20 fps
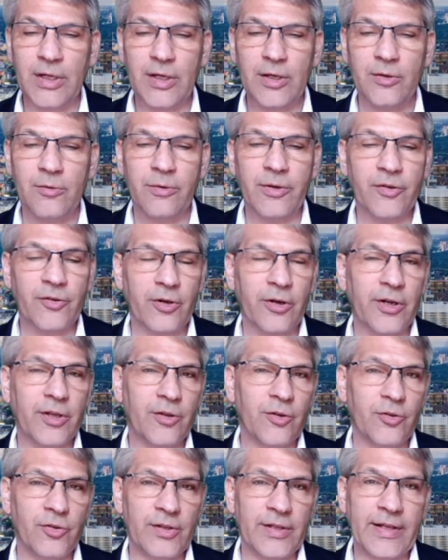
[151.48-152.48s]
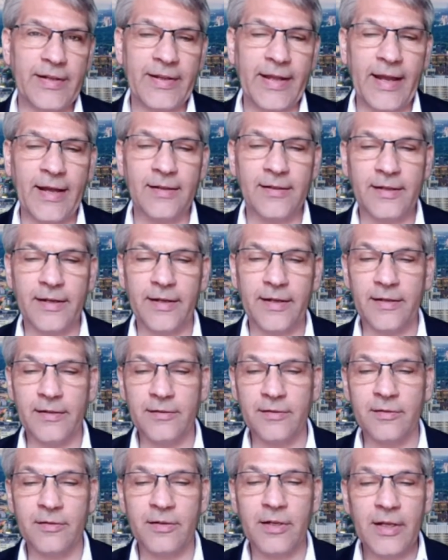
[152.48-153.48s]
we started using the
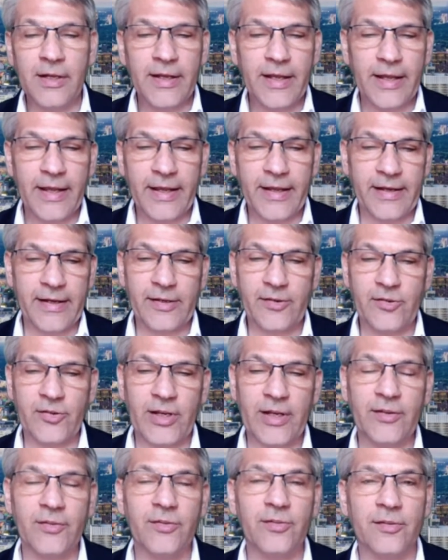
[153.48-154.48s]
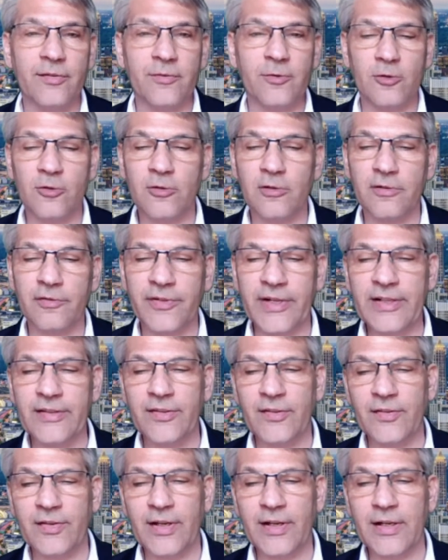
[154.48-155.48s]
tagline AAHS, the Vertical Flight
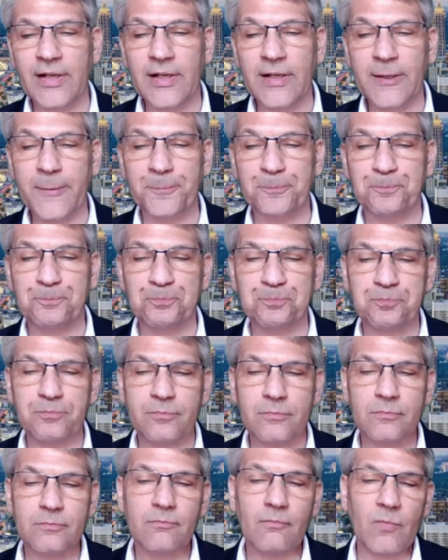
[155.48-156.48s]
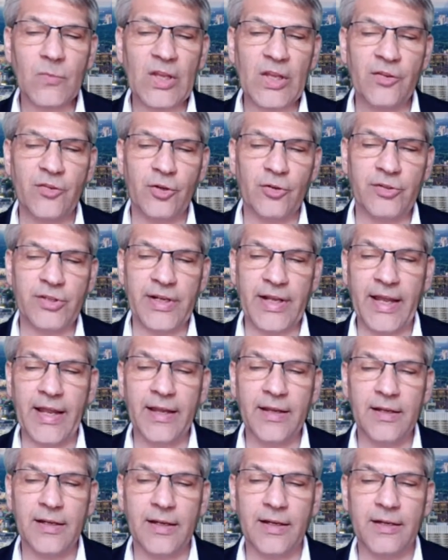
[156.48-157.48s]
Society. So
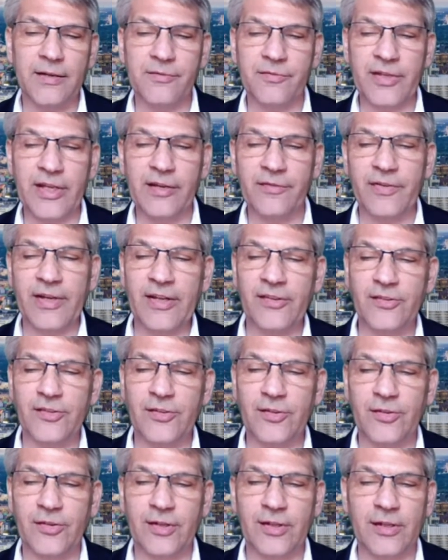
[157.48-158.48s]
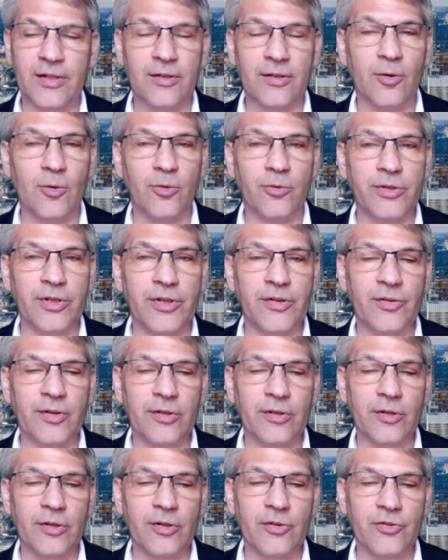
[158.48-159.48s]
today, VFS is the oldest
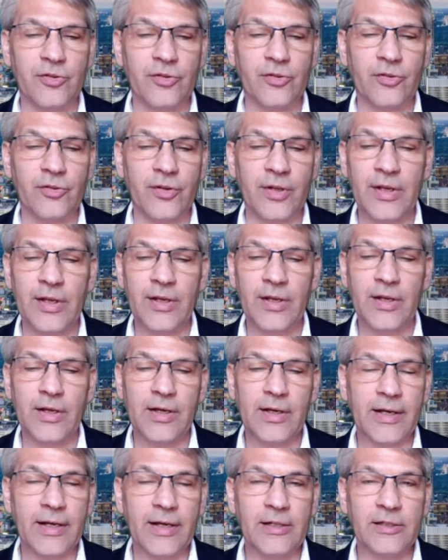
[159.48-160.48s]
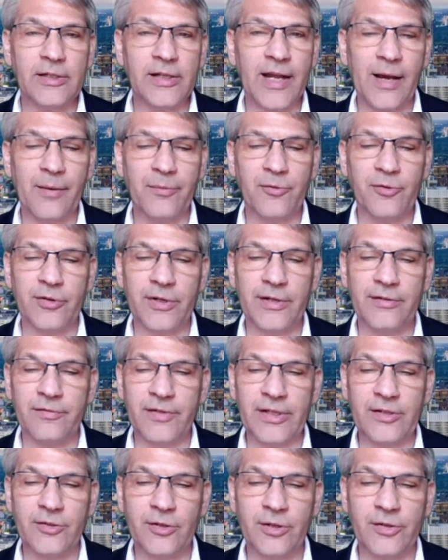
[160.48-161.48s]
and largest helicopter and
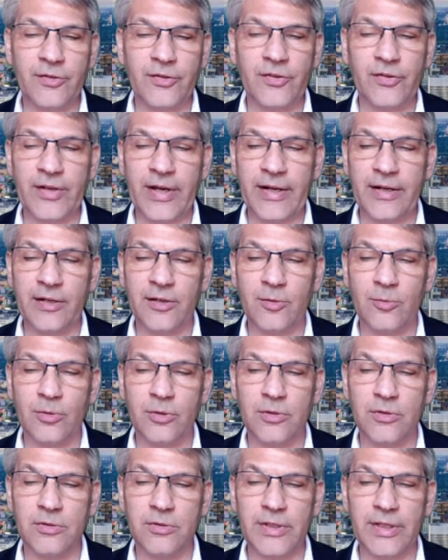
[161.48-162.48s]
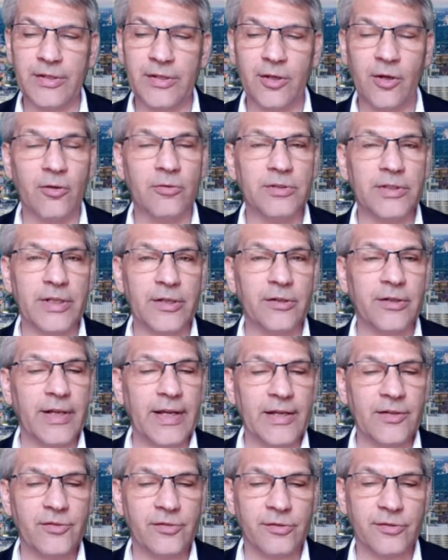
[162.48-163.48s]
VTOL society in the world and the only
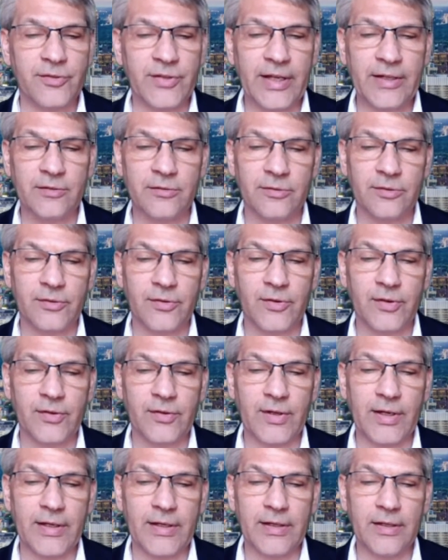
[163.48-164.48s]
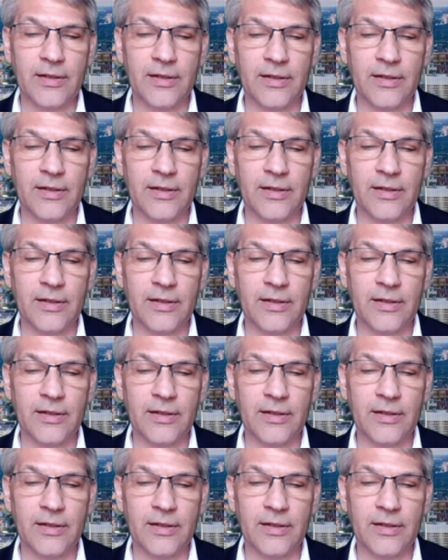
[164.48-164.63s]
international technical society.